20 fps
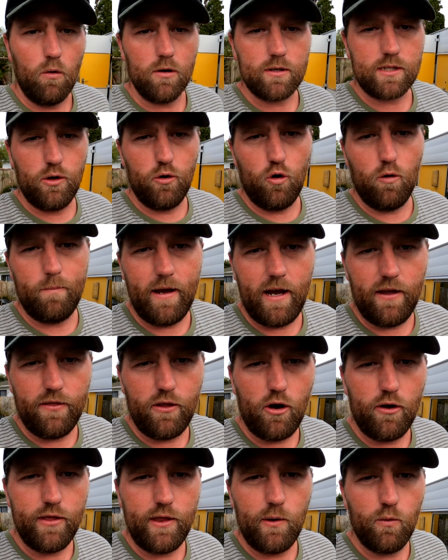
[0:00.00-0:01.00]
It wasn't all
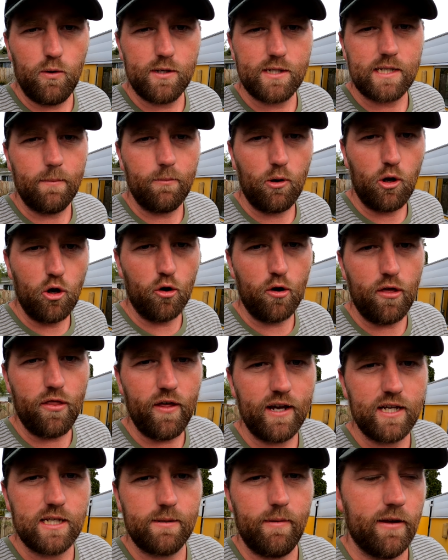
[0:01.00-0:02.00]
bad though, there were some
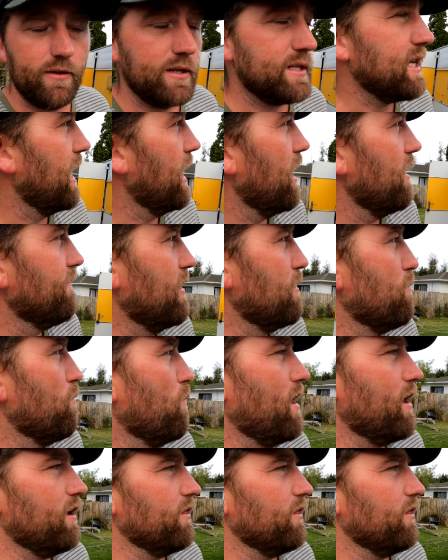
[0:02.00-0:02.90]
good things about this caravan.